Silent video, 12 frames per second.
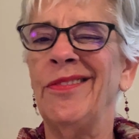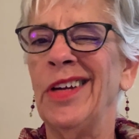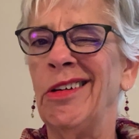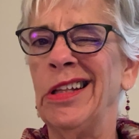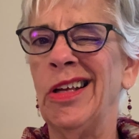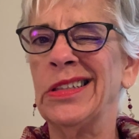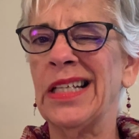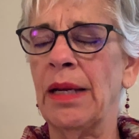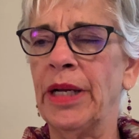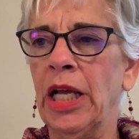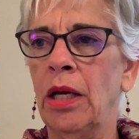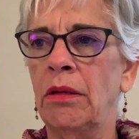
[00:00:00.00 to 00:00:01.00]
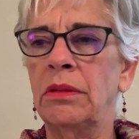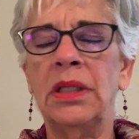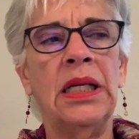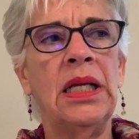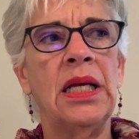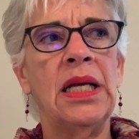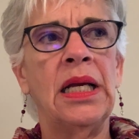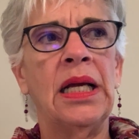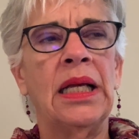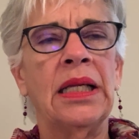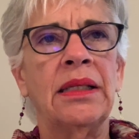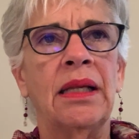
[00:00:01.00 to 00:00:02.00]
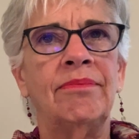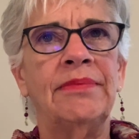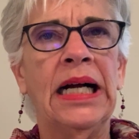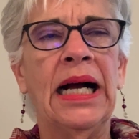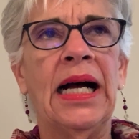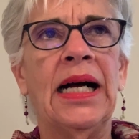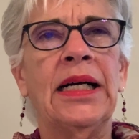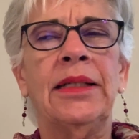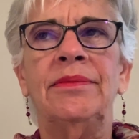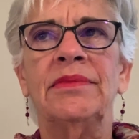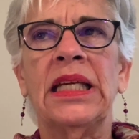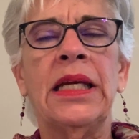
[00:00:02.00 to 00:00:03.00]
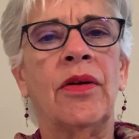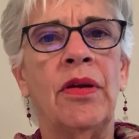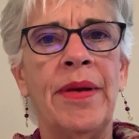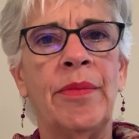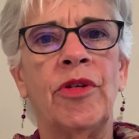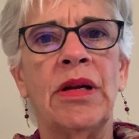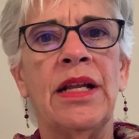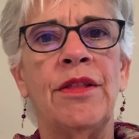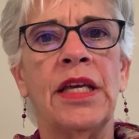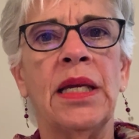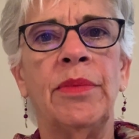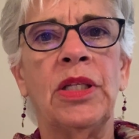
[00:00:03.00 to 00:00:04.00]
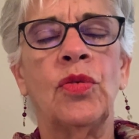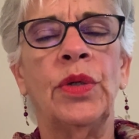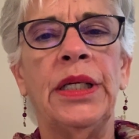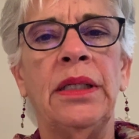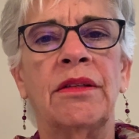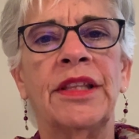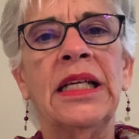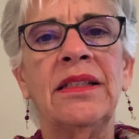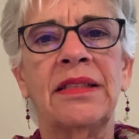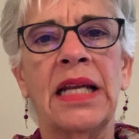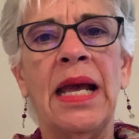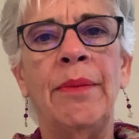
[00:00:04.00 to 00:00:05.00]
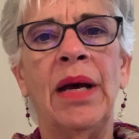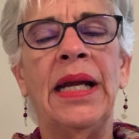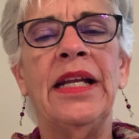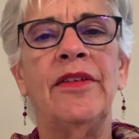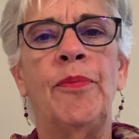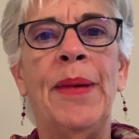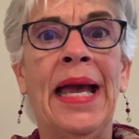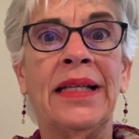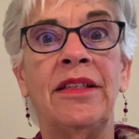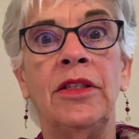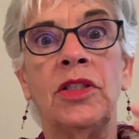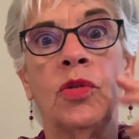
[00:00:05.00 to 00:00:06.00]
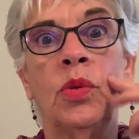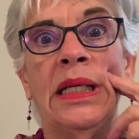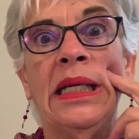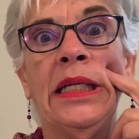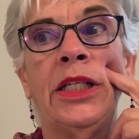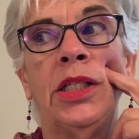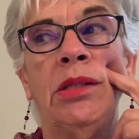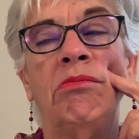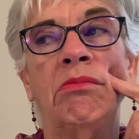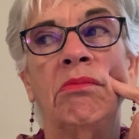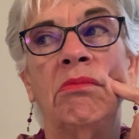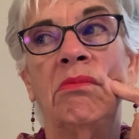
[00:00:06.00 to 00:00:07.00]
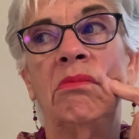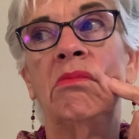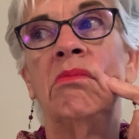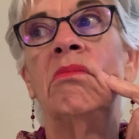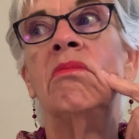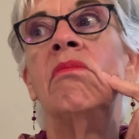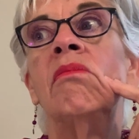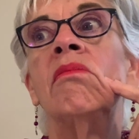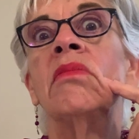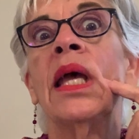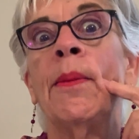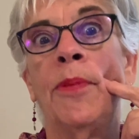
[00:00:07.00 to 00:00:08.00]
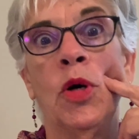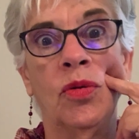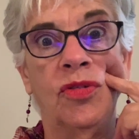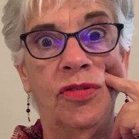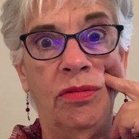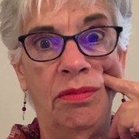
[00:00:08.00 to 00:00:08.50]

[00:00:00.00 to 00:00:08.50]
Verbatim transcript: a very long time ago. Um, can't remember anything in between. Things that I might have backed into a lamppost,